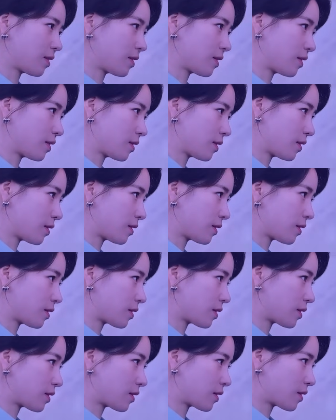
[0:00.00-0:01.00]

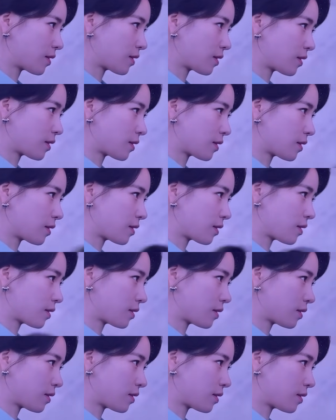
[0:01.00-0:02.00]

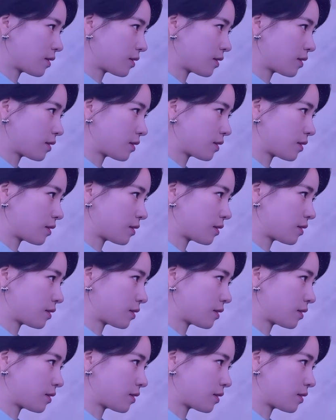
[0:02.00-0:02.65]
No words are spoken by the person on screen.